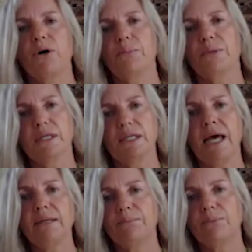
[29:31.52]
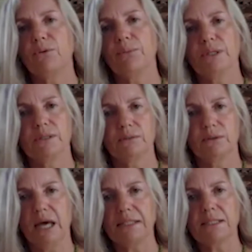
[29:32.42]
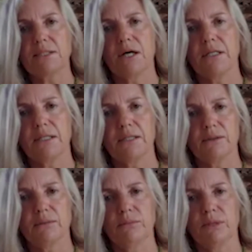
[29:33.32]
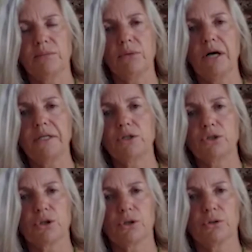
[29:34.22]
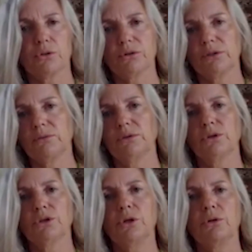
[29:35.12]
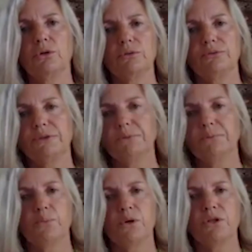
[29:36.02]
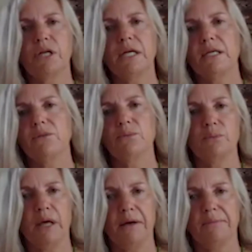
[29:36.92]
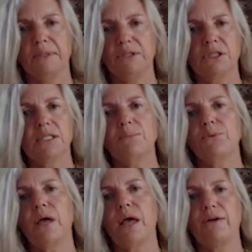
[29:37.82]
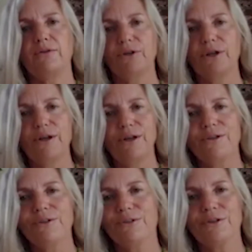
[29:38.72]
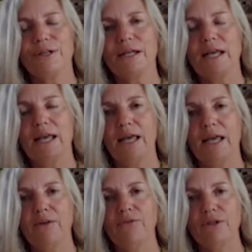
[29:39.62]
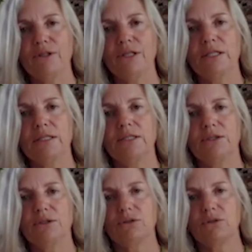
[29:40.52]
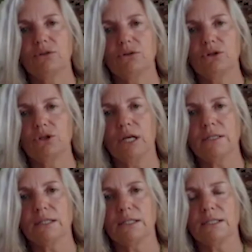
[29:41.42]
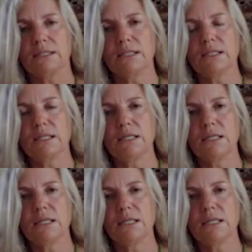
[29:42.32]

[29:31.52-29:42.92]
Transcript: bombing and hate bombing and gaslighting and mind control and control of what you eat, how much sleep you have. Everything in this checklist